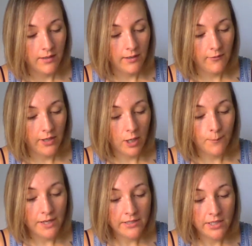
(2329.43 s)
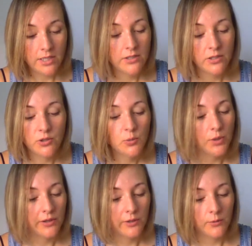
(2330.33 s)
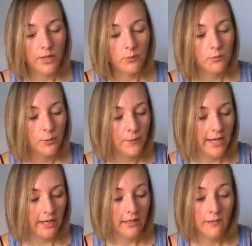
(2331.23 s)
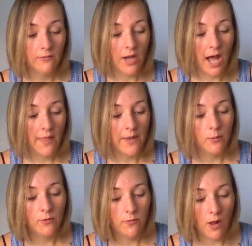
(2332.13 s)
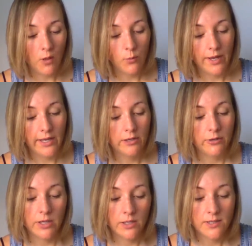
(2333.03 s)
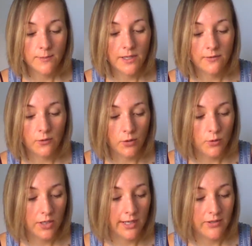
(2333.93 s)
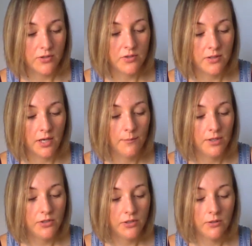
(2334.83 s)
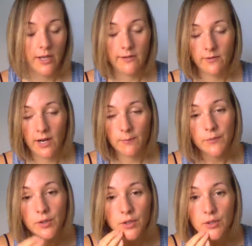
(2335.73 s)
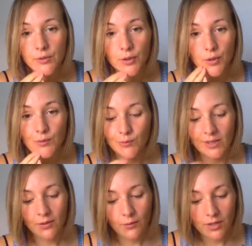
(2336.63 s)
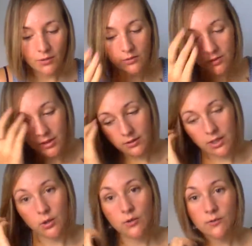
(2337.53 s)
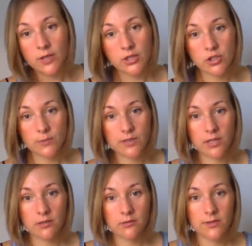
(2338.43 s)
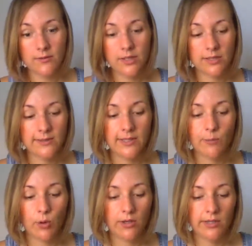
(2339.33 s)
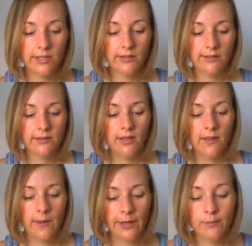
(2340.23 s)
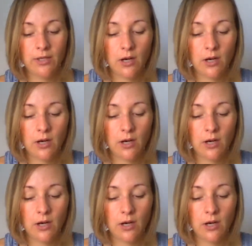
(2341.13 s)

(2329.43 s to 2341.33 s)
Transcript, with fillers: if they are meant to continue with you, they will remain. If not, they will fall away, creating space for new connections to come into your life now. So we have to really learn to, like, let go of relationships that aren't serving us anymore. And that can be